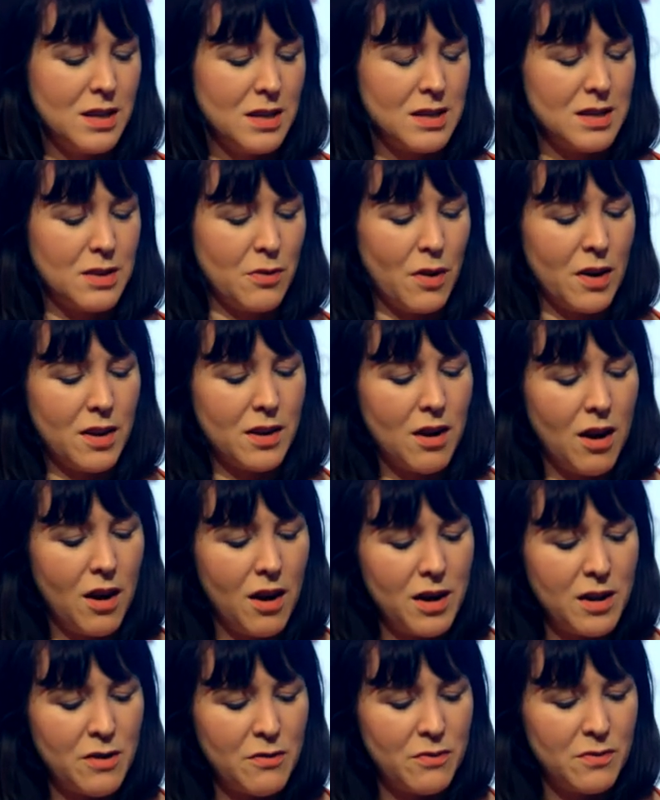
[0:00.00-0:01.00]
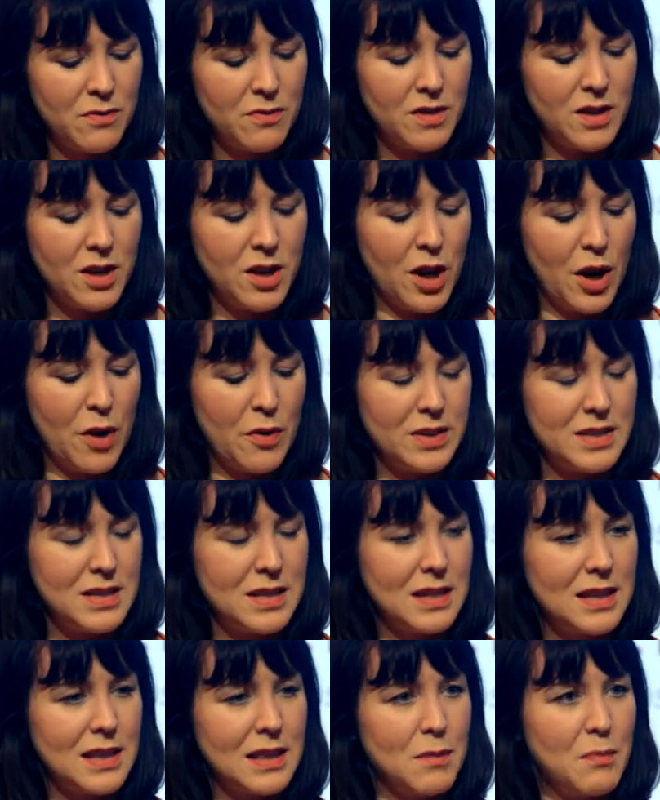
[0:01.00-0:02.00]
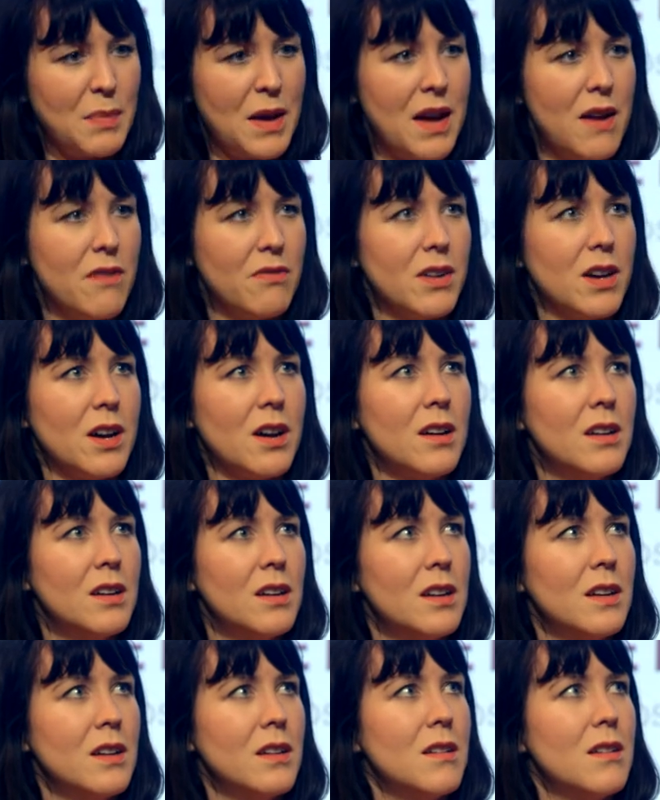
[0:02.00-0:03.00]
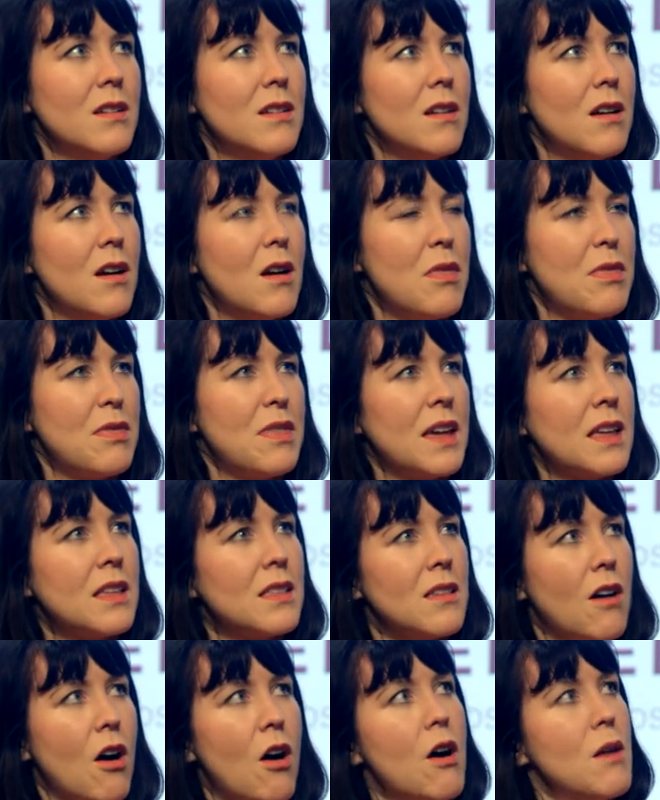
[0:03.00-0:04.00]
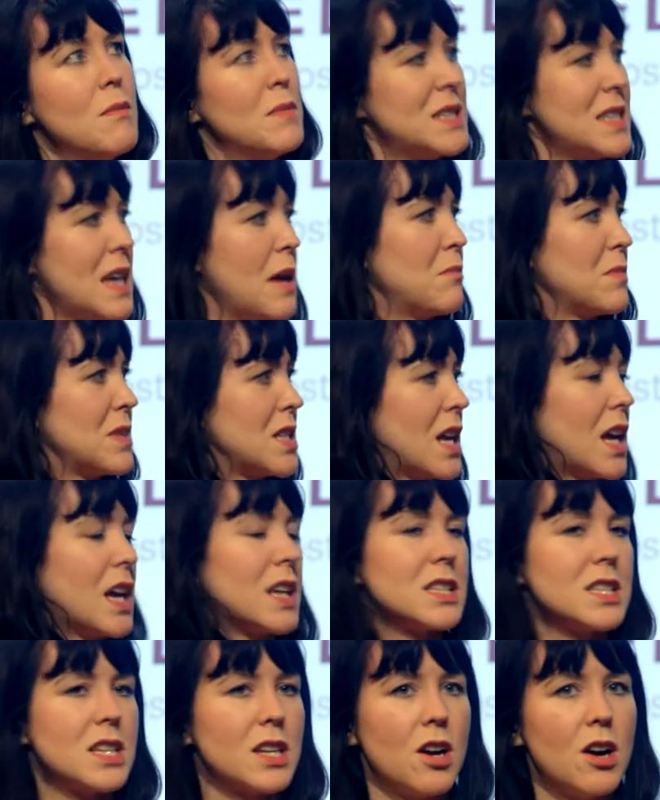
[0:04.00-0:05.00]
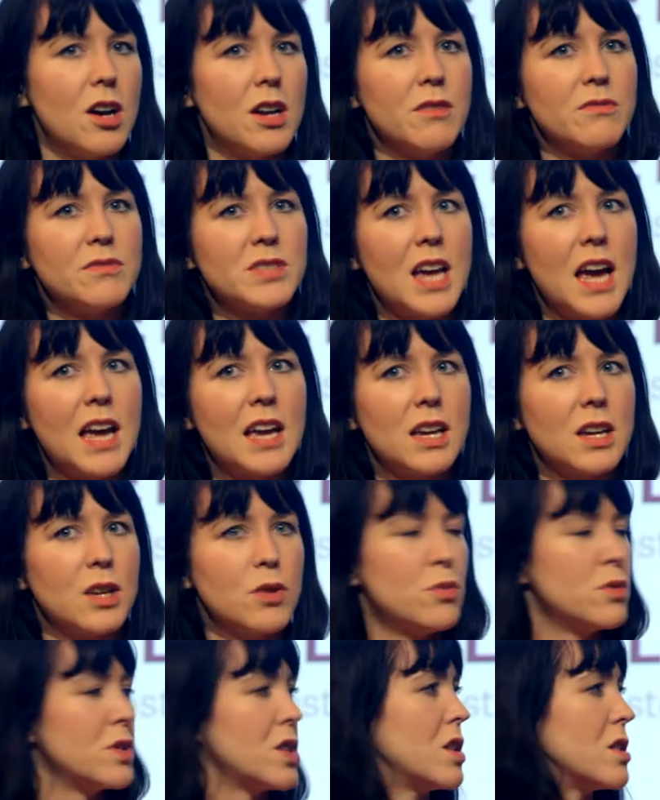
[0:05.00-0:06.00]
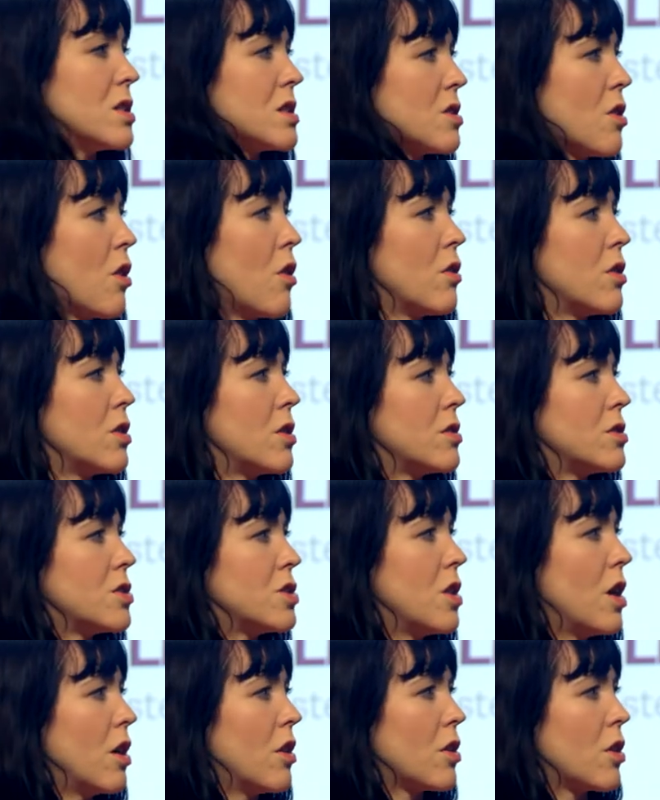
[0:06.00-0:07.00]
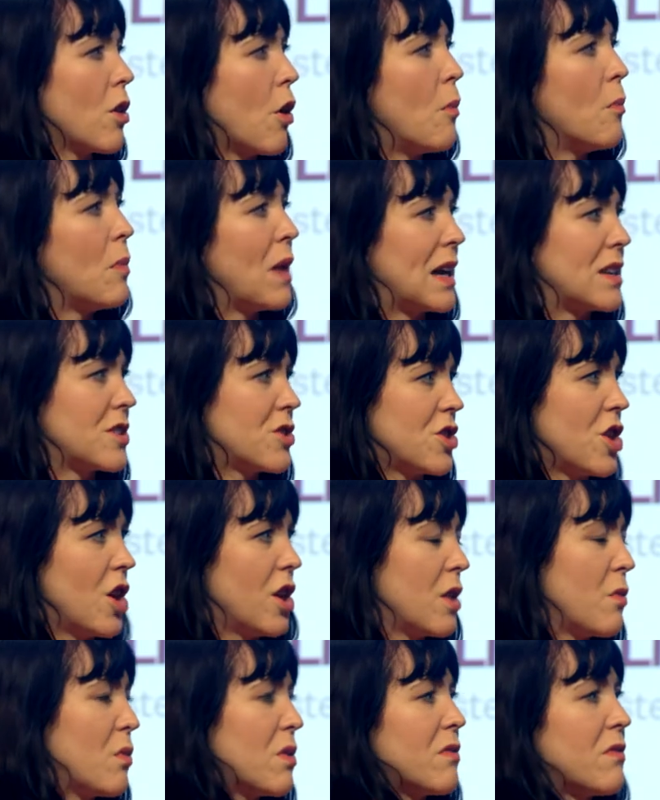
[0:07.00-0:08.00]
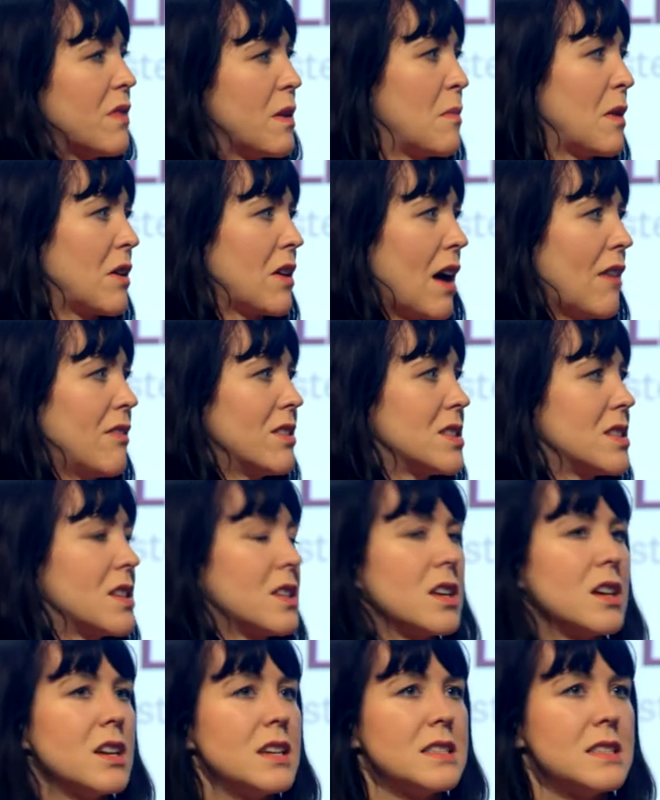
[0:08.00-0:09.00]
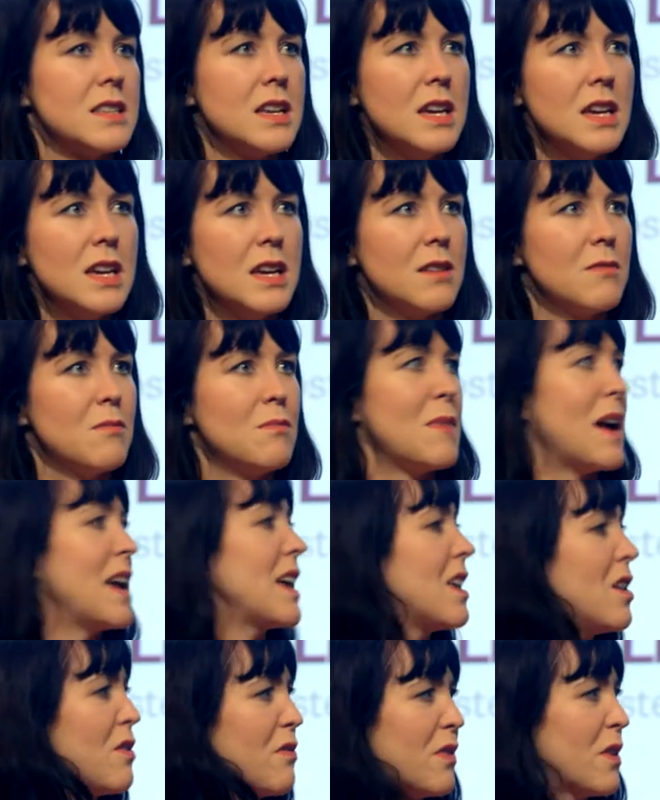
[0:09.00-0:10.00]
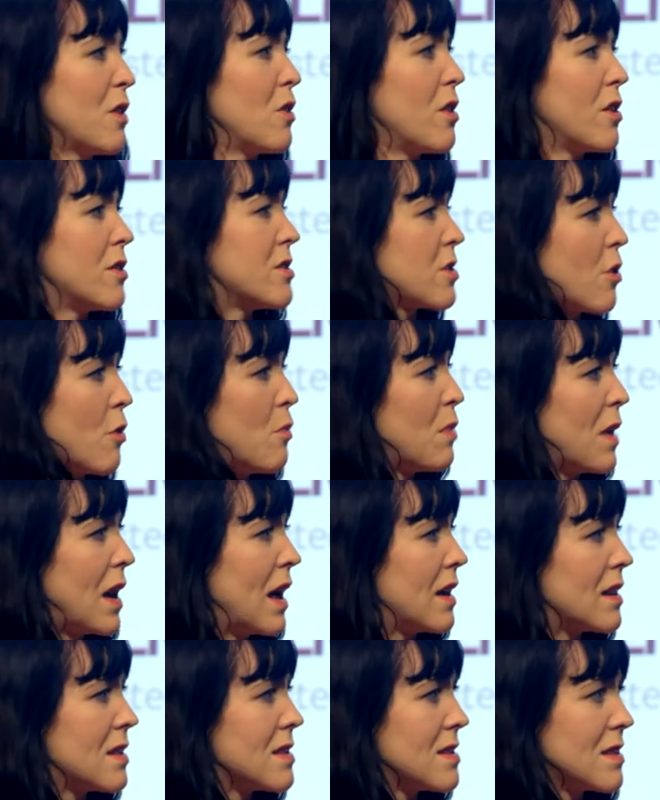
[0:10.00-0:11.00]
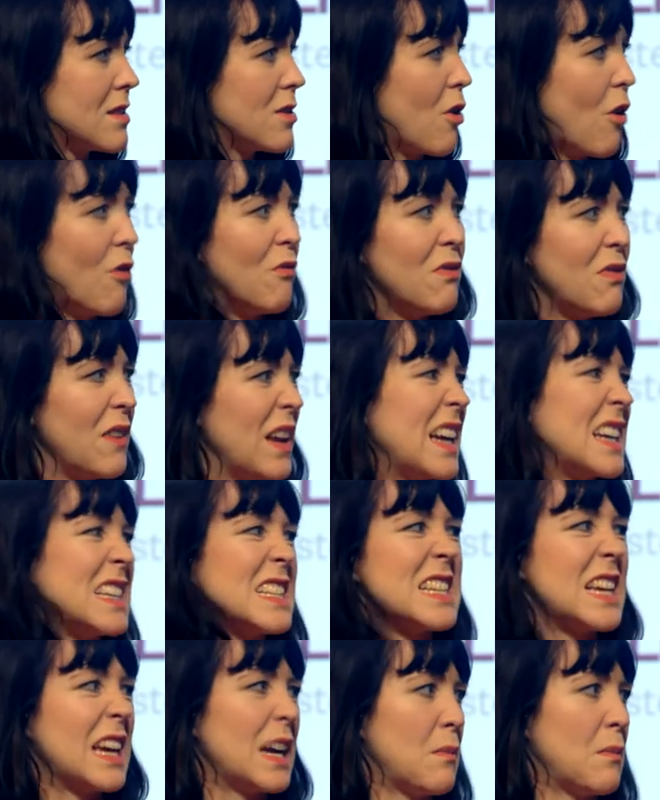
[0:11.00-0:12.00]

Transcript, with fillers: So I kind of, you know, it's a little bit of a thing that I'm attempting to kind of take an audience on a complex journey with a female character that is making you feel all those complex, conflicting